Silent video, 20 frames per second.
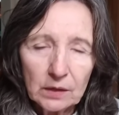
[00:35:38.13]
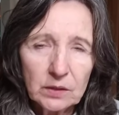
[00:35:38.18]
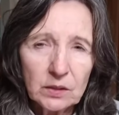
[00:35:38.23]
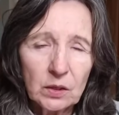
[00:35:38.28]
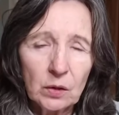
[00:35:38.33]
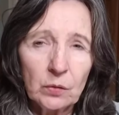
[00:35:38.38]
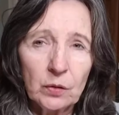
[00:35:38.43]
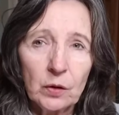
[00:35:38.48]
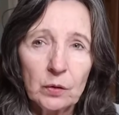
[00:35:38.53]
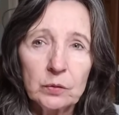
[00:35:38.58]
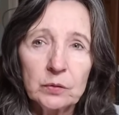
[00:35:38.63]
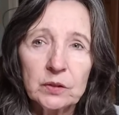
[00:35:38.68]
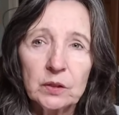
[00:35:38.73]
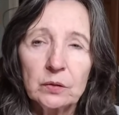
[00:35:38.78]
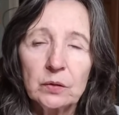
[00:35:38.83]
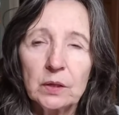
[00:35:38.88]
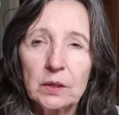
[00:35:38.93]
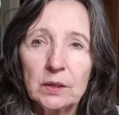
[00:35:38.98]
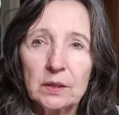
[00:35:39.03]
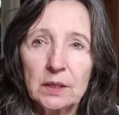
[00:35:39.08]
So those
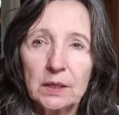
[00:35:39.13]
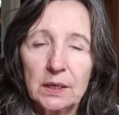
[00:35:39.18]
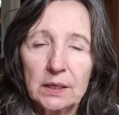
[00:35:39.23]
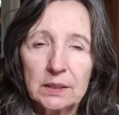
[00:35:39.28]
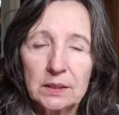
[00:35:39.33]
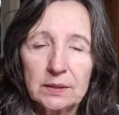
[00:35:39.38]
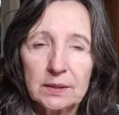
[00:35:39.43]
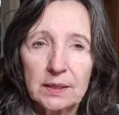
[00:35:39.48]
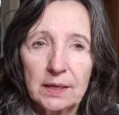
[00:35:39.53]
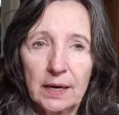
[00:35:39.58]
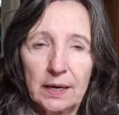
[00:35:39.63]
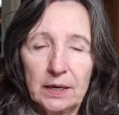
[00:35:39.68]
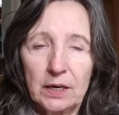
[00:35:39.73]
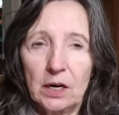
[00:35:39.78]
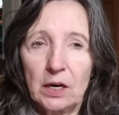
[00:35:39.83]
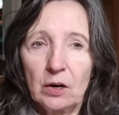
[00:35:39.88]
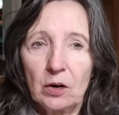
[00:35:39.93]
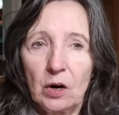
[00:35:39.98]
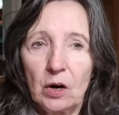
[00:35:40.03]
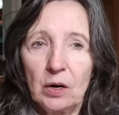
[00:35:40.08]
are the things that
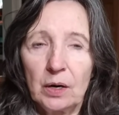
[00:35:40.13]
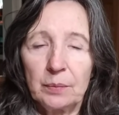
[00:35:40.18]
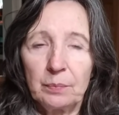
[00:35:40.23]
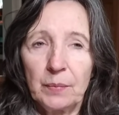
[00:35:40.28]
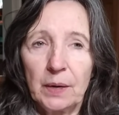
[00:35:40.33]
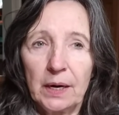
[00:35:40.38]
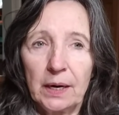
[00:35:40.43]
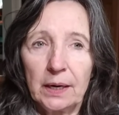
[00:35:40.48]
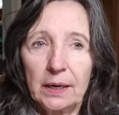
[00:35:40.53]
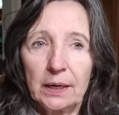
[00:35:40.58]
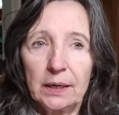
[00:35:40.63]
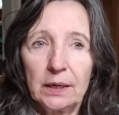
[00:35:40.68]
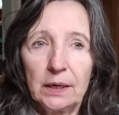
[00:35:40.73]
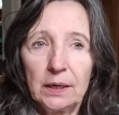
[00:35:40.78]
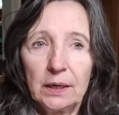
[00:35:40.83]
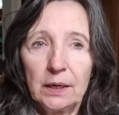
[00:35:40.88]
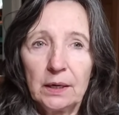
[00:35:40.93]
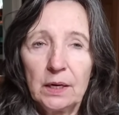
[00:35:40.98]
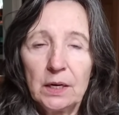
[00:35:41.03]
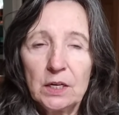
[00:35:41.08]
are on my
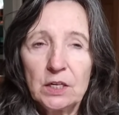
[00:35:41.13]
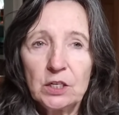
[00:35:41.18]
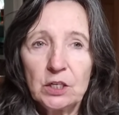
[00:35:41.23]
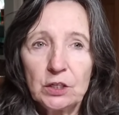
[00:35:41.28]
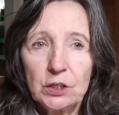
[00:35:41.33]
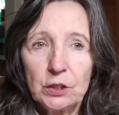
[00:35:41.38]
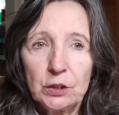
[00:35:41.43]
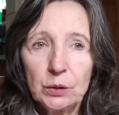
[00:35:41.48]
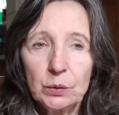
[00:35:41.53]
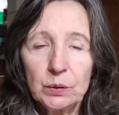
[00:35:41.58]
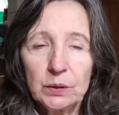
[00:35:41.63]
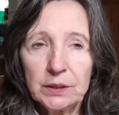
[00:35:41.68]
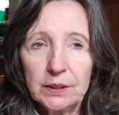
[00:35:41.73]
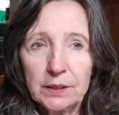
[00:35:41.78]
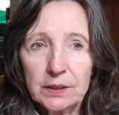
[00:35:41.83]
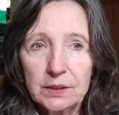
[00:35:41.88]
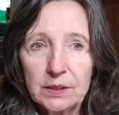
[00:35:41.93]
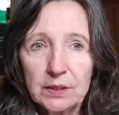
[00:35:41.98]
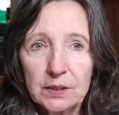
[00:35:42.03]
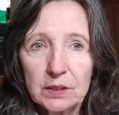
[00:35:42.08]
to-do
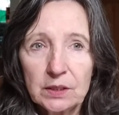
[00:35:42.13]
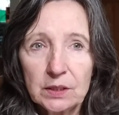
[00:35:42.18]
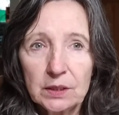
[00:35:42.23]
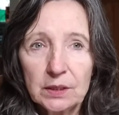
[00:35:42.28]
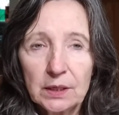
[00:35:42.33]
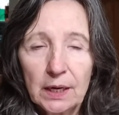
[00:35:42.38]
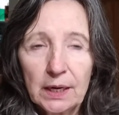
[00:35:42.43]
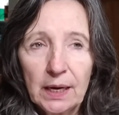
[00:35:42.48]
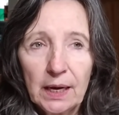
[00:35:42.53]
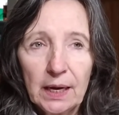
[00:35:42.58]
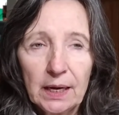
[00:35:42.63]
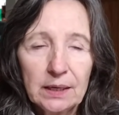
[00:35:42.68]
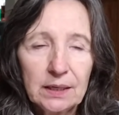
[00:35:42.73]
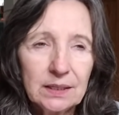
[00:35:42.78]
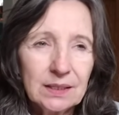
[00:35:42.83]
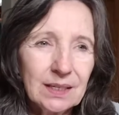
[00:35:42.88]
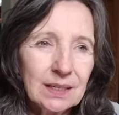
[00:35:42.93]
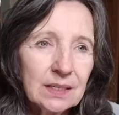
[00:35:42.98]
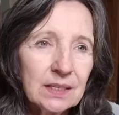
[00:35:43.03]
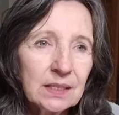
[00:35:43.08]
list. And
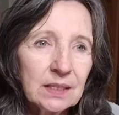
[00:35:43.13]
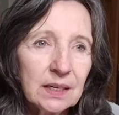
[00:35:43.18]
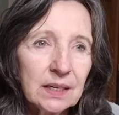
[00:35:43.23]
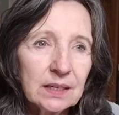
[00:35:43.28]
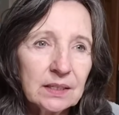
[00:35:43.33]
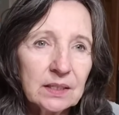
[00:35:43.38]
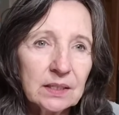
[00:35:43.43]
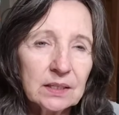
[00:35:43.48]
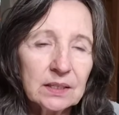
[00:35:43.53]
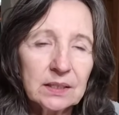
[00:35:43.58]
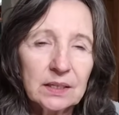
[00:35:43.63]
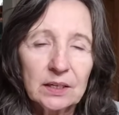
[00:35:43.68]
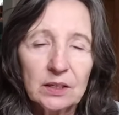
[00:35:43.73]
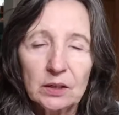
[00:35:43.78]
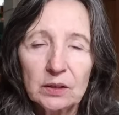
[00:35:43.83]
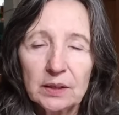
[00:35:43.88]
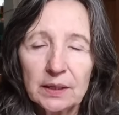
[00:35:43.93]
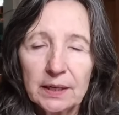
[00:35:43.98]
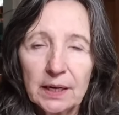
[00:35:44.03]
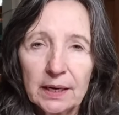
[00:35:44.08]
it doesn't
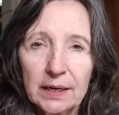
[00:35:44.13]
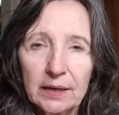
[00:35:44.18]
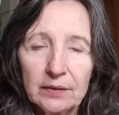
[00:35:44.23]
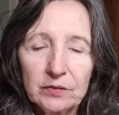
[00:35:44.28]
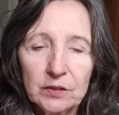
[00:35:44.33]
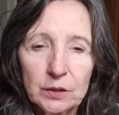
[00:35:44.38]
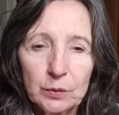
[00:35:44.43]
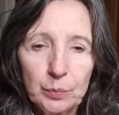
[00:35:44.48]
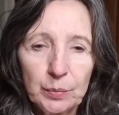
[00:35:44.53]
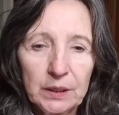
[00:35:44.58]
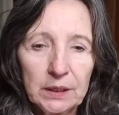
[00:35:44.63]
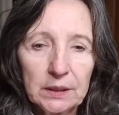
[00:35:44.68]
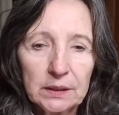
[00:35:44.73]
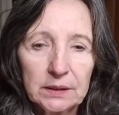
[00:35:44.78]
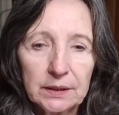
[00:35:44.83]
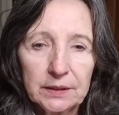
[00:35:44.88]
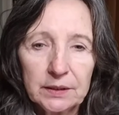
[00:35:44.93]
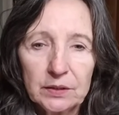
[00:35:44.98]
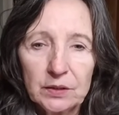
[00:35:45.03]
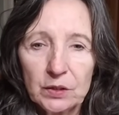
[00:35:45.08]
necessarily have to be
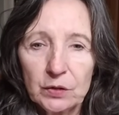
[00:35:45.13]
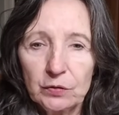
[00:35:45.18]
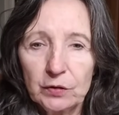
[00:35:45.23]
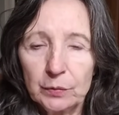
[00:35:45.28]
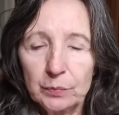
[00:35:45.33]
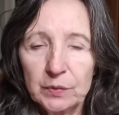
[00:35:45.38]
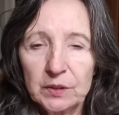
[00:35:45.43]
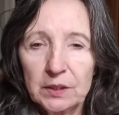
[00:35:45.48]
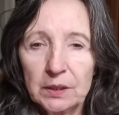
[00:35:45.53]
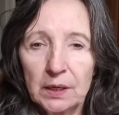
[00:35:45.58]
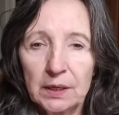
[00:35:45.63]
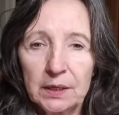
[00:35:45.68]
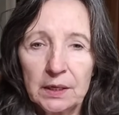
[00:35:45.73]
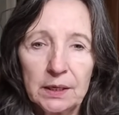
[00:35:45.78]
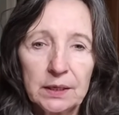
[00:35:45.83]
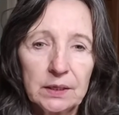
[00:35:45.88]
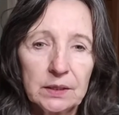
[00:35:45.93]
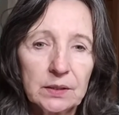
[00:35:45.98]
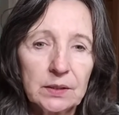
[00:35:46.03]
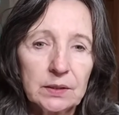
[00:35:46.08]
a list from
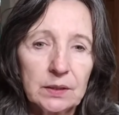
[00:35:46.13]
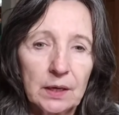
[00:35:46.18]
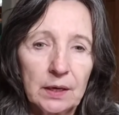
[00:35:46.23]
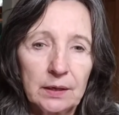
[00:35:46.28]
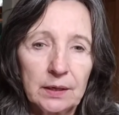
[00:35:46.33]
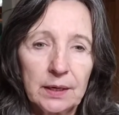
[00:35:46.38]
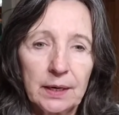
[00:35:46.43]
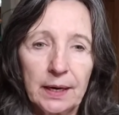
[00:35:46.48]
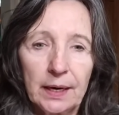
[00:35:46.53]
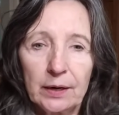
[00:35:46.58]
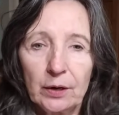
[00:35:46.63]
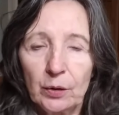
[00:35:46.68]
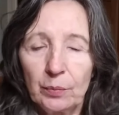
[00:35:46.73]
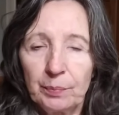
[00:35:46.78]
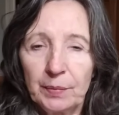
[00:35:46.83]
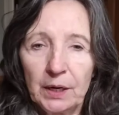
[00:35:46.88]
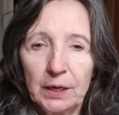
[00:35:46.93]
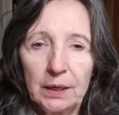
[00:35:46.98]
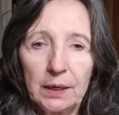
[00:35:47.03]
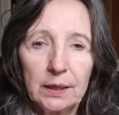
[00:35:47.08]
Sunday to Sunday or
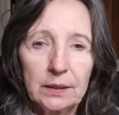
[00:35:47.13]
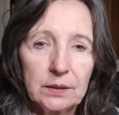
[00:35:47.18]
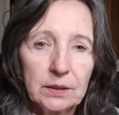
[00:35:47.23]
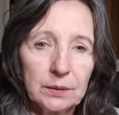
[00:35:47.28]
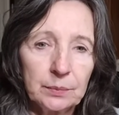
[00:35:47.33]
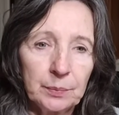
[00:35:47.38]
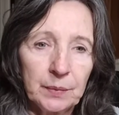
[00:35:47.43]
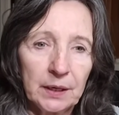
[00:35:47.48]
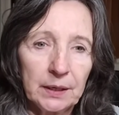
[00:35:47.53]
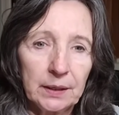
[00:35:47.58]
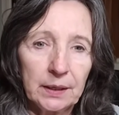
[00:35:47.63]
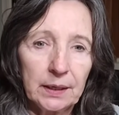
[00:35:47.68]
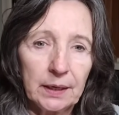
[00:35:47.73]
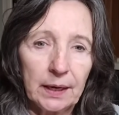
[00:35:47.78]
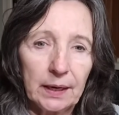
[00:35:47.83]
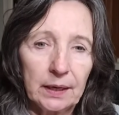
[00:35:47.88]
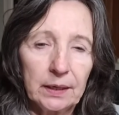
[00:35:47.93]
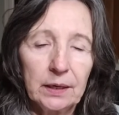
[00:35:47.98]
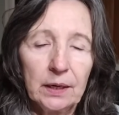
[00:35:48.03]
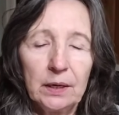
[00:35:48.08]
Monday to
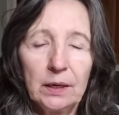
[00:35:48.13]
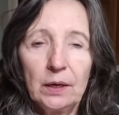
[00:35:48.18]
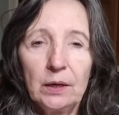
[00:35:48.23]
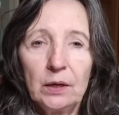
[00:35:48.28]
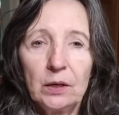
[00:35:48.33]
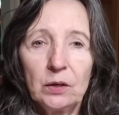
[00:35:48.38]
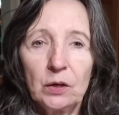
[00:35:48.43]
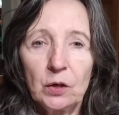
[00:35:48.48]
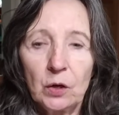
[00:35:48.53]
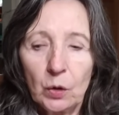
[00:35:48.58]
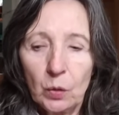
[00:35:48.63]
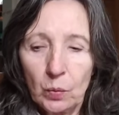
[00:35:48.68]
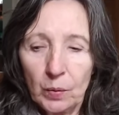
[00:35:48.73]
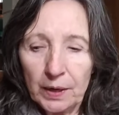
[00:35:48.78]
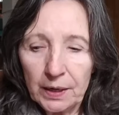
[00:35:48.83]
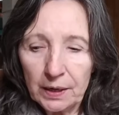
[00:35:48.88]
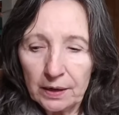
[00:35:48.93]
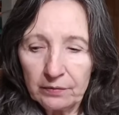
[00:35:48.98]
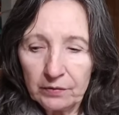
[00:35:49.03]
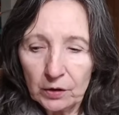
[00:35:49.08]
Monday you know,
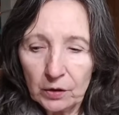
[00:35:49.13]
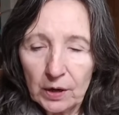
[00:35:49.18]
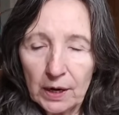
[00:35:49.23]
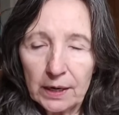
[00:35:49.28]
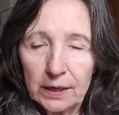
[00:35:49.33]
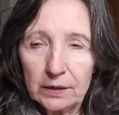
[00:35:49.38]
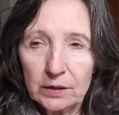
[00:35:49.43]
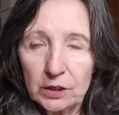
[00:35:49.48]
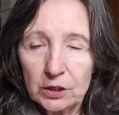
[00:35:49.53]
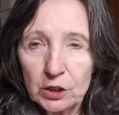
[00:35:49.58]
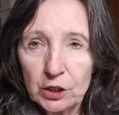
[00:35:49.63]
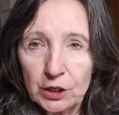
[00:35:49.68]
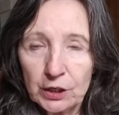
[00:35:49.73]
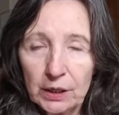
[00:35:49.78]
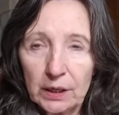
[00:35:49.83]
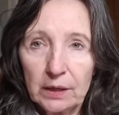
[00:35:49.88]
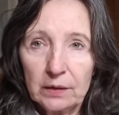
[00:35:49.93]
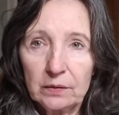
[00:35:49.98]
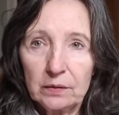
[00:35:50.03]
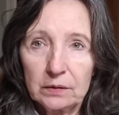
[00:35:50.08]
whenever I
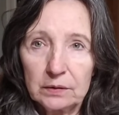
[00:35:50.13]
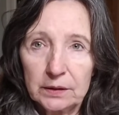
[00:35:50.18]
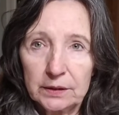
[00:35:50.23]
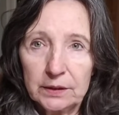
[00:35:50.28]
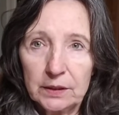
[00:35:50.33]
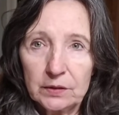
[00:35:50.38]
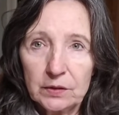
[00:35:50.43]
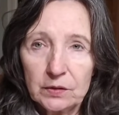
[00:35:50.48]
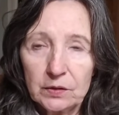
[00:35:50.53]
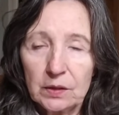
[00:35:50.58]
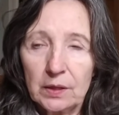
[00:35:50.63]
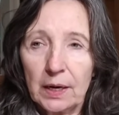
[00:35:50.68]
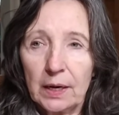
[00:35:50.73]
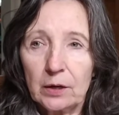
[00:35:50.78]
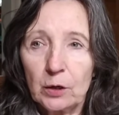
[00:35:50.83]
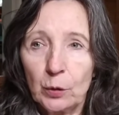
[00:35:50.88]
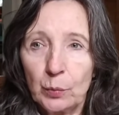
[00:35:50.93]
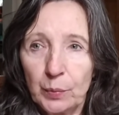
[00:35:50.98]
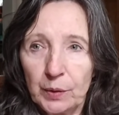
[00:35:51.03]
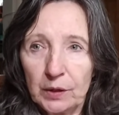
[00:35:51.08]
initiate the list,
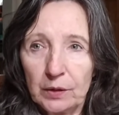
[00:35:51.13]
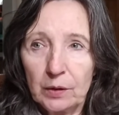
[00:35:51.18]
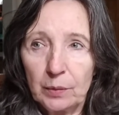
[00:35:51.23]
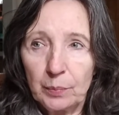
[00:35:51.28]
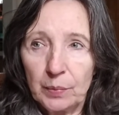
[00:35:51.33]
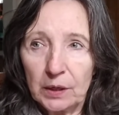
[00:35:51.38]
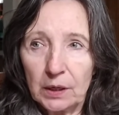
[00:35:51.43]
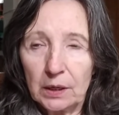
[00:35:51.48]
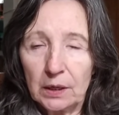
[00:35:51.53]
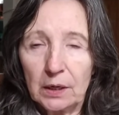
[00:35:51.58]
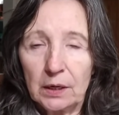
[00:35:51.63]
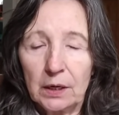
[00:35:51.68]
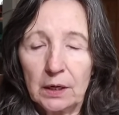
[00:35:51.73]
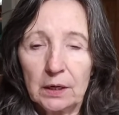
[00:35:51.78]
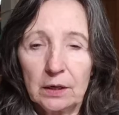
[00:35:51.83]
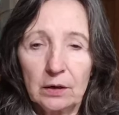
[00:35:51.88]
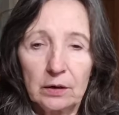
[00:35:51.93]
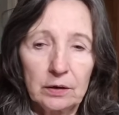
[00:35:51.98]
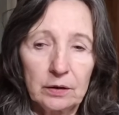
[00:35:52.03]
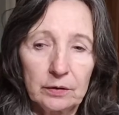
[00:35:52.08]
that'll be the
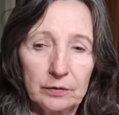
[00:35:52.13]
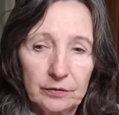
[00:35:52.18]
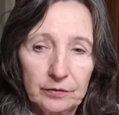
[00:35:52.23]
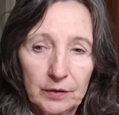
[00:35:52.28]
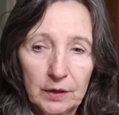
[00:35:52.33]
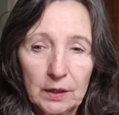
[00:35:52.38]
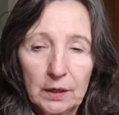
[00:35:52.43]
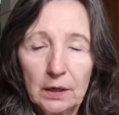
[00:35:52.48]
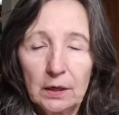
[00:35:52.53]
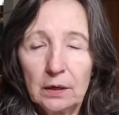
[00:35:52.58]
beginning of